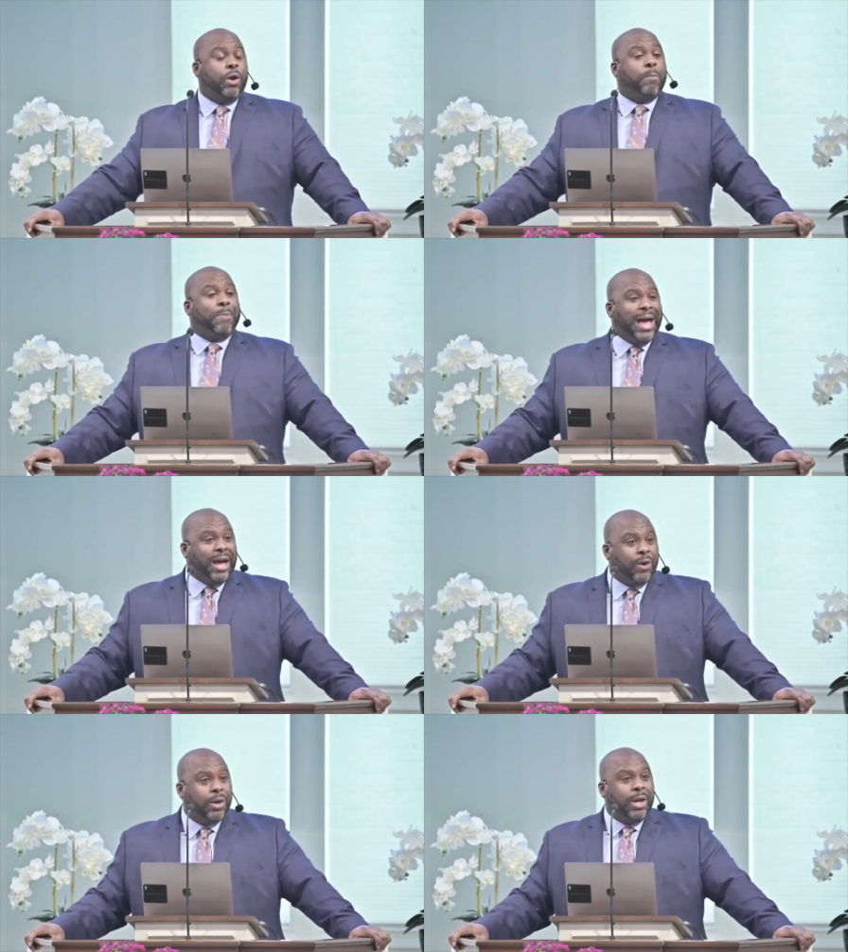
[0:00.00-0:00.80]
don't
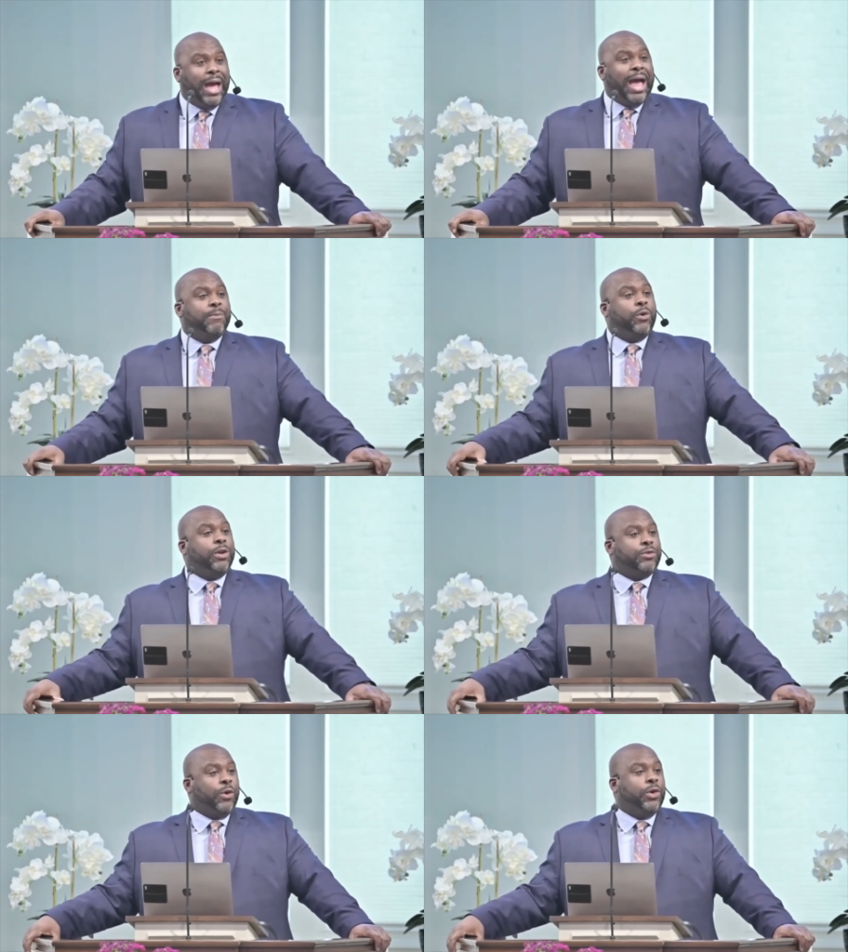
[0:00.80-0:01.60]
bow, I'm going
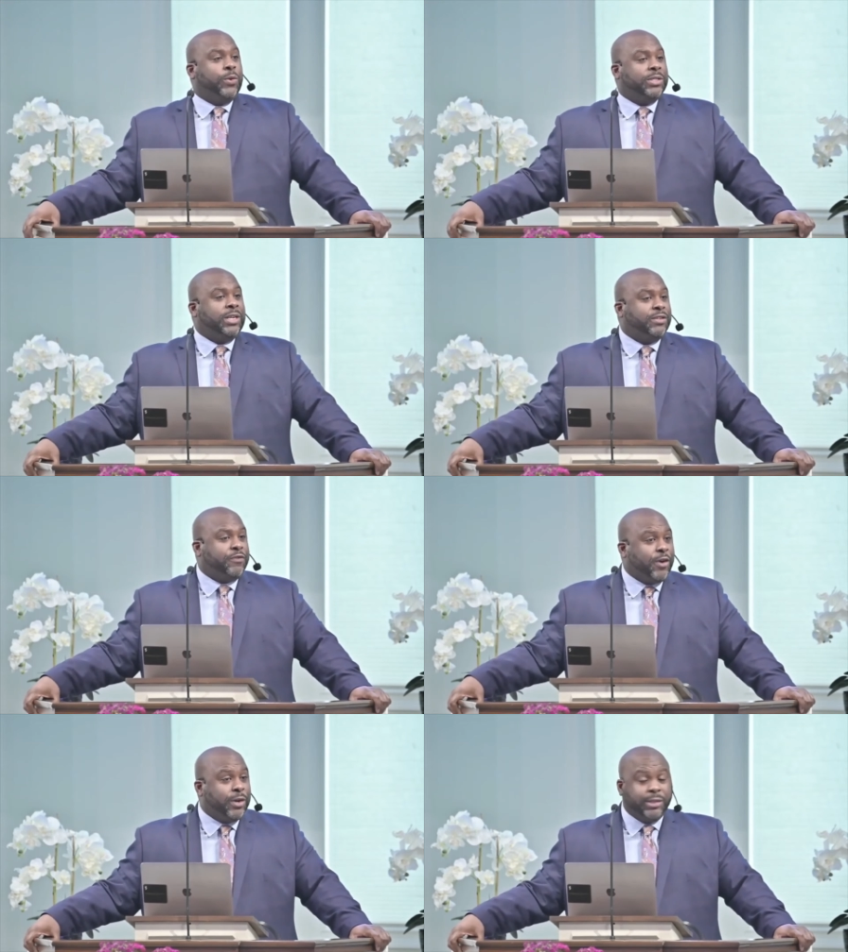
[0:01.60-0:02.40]
to throw you into this
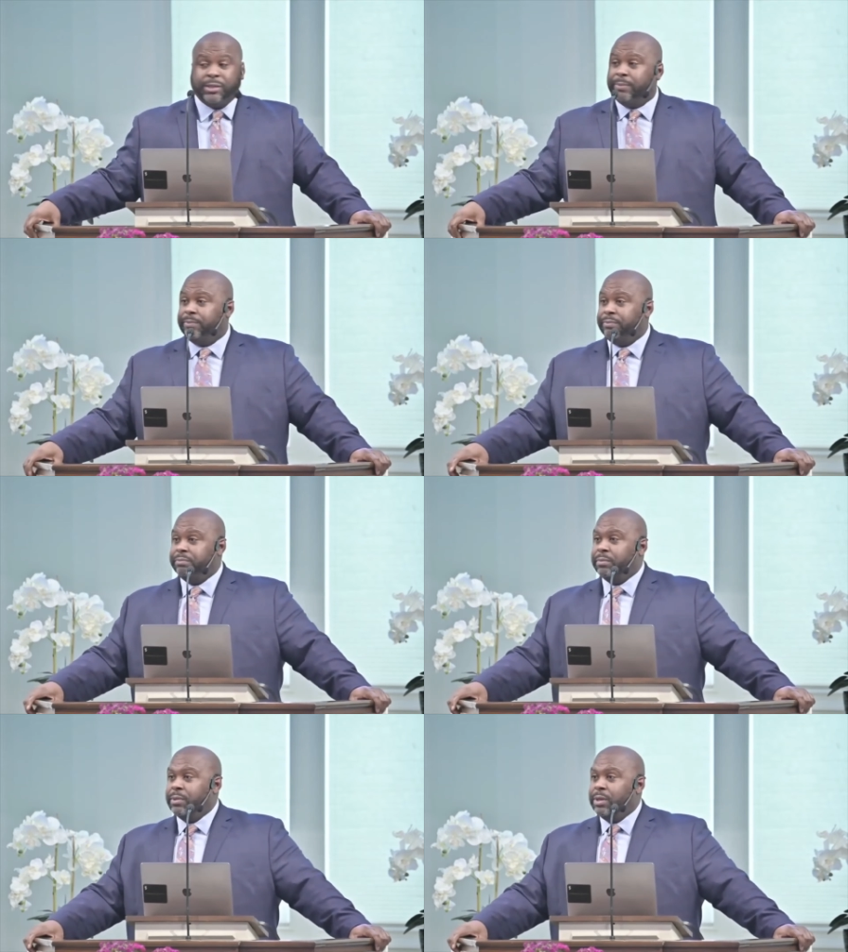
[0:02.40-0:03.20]
furnace."
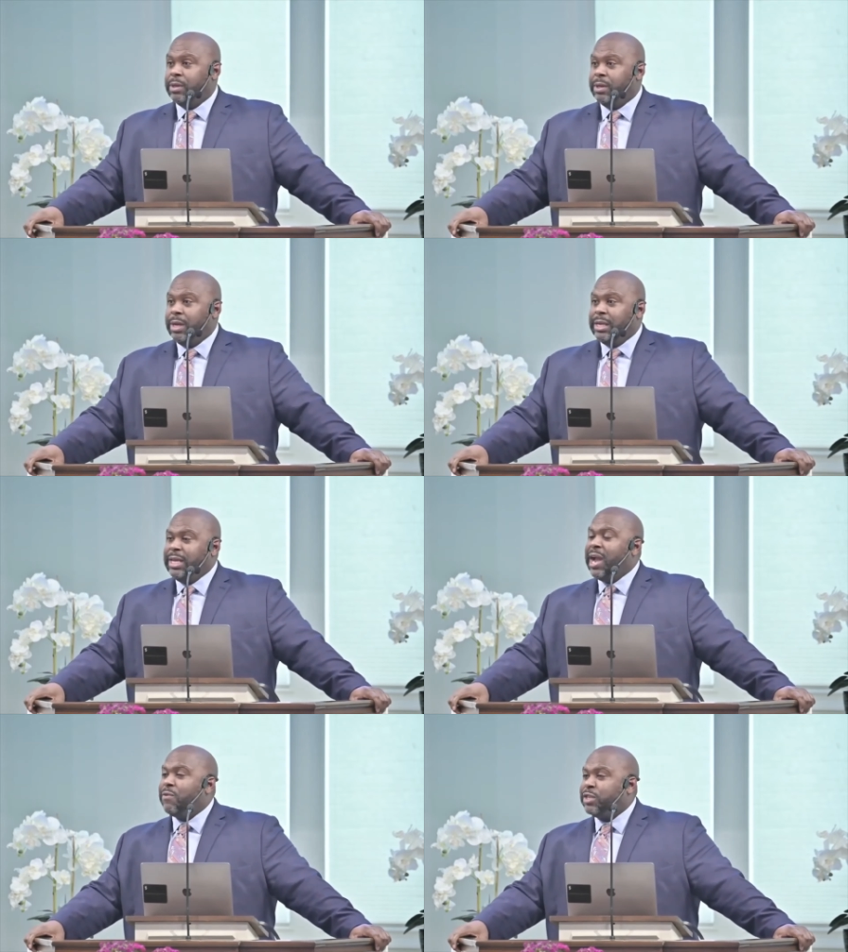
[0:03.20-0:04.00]

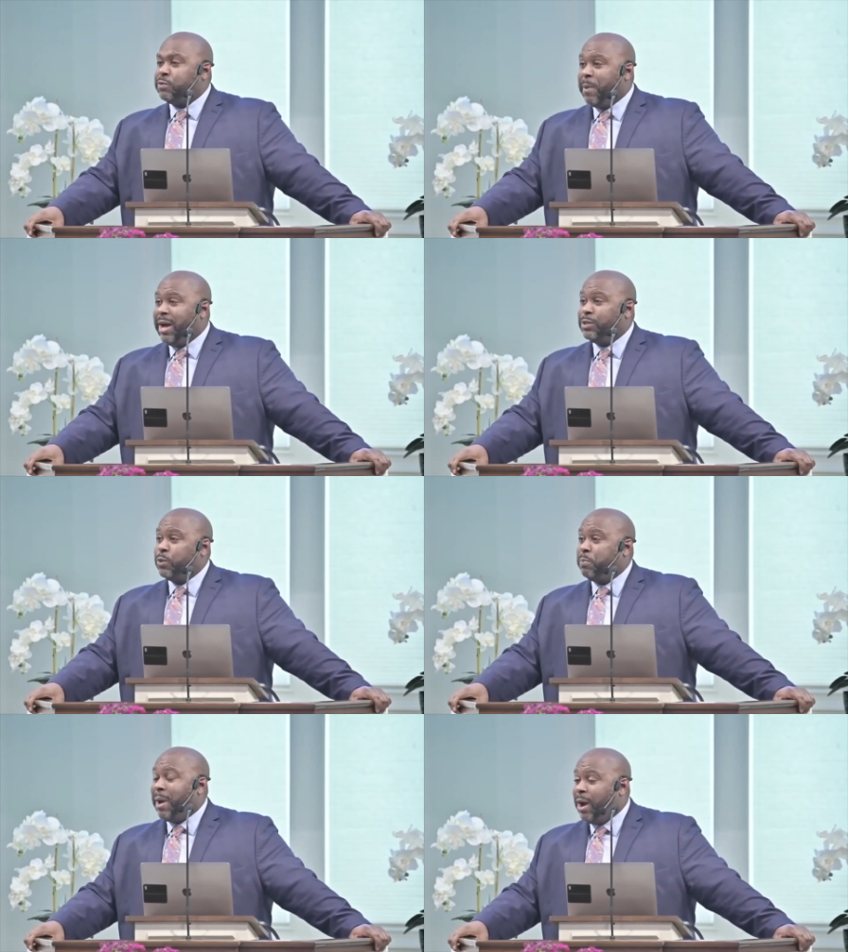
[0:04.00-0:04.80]
Their response
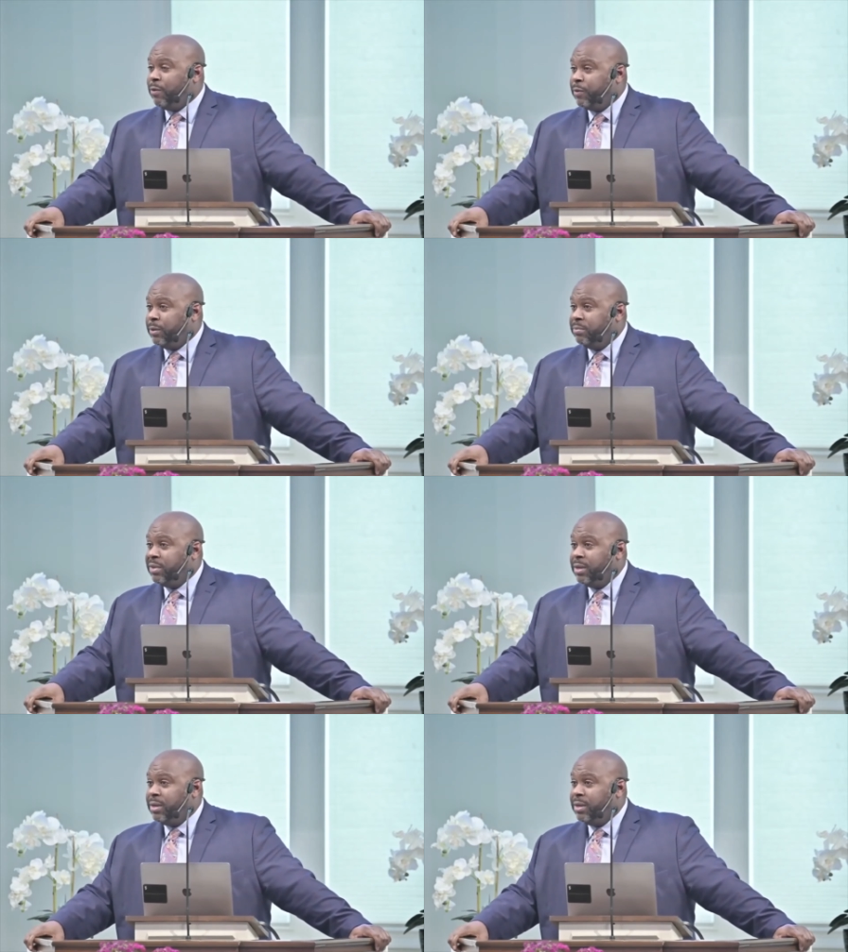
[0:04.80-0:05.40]
was powerful.